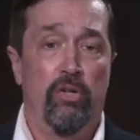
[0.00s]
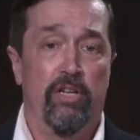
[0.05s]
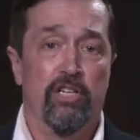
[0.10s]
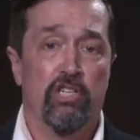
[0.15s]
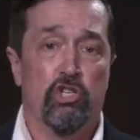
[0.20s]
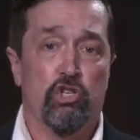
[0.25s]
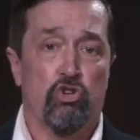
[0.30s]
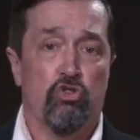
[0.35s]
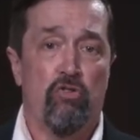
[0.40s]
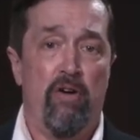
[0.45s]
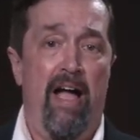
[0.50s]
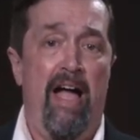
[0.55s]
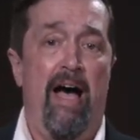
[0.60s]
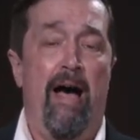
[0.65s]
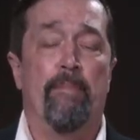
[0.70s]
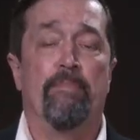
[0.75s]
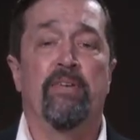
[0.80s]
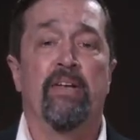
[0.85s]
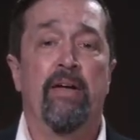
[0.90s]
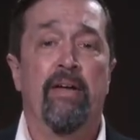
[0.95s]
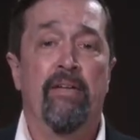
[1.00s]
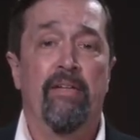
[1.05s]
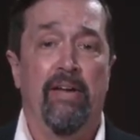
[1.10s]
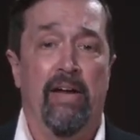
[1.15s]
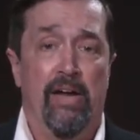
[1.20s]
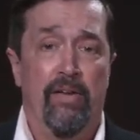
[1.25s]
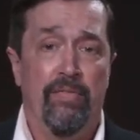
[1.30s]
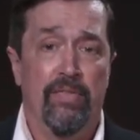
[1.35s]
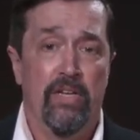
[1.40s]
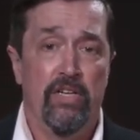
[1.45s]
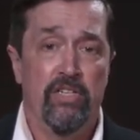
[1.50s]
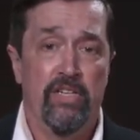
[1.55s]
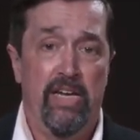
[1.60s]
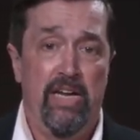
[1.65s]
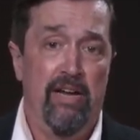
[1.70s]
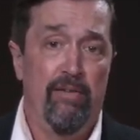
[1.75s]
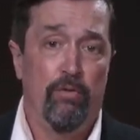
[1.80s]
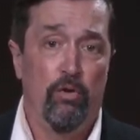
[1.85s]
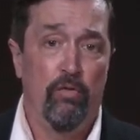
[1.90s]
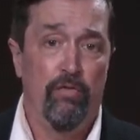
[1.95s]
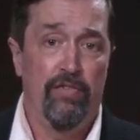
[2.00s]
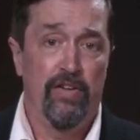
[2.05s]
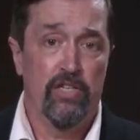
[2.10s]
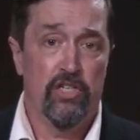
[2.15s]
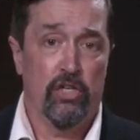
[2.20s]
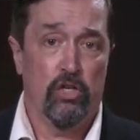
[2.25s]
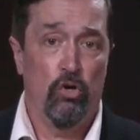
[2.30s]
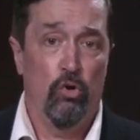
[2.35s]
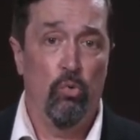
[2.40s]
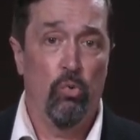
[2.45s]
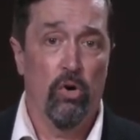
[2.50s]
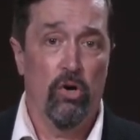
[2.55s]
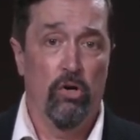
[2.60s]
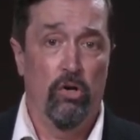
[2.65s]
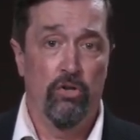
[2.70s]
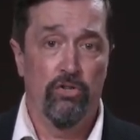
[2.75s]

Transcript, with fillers: is trapped in this evil physical world.